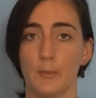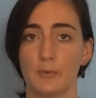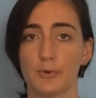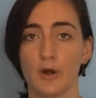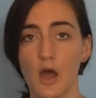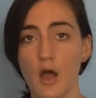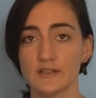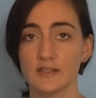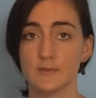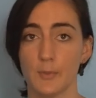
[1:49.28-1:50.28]
but prolonged
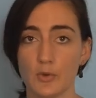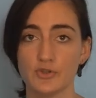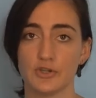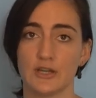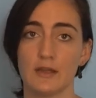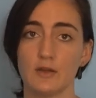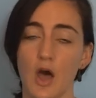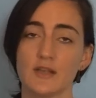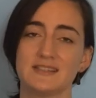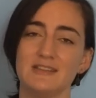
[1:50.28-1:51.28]
exposure can
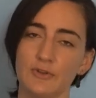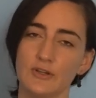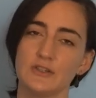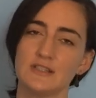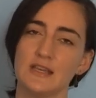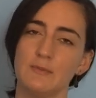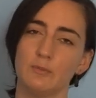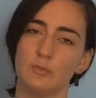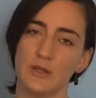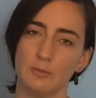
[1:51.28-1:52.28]
cause difficulty
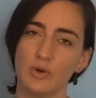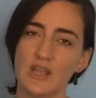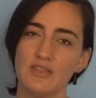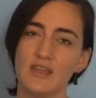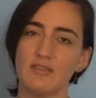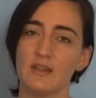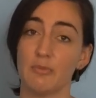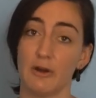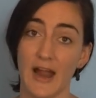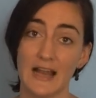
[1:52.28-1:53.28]
in breathing, then
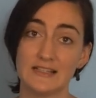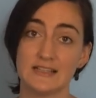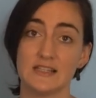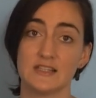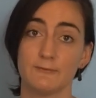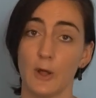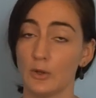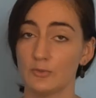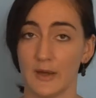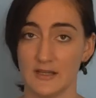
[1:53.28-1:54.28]
paralysis,
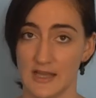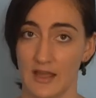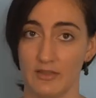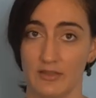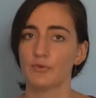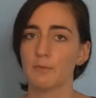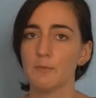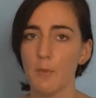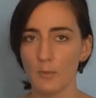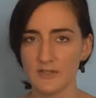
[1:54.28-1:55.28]
followed by death. From the
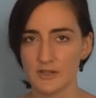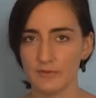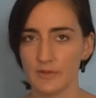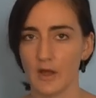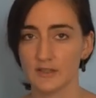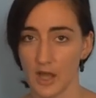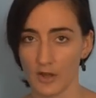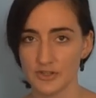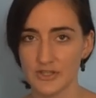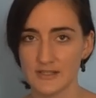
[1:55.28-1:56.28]
moment of
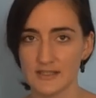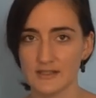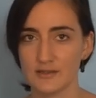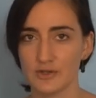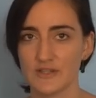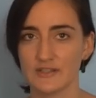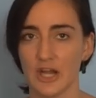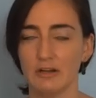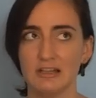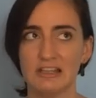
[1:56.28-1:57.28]
unconsciousness, there is
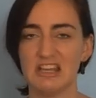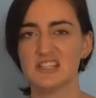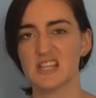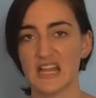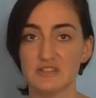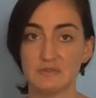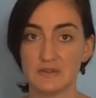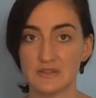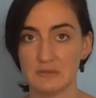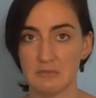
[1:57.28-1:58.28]
generally a 10 to
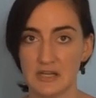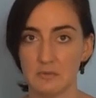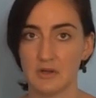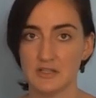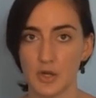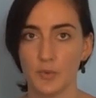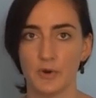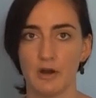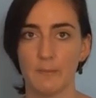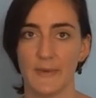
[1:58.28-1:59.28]
15 minute window
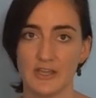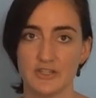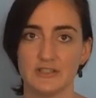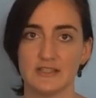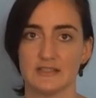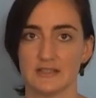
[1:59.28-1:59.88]
where a patient is